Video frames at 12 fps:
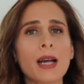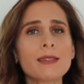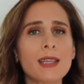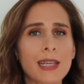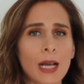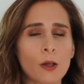I
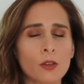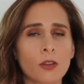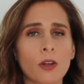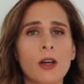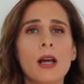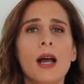say
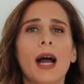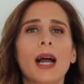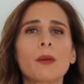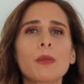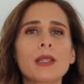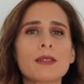counselor,
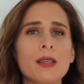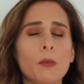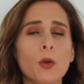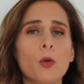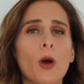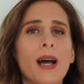I mean
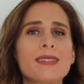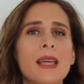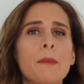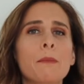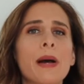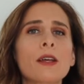someone who has
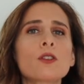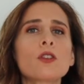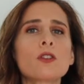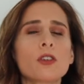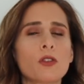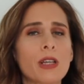a
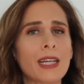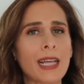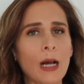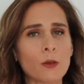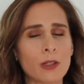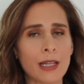master's degree in
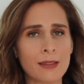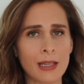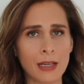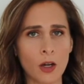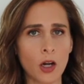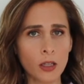counseling
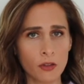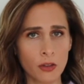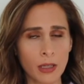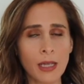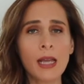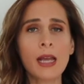psychology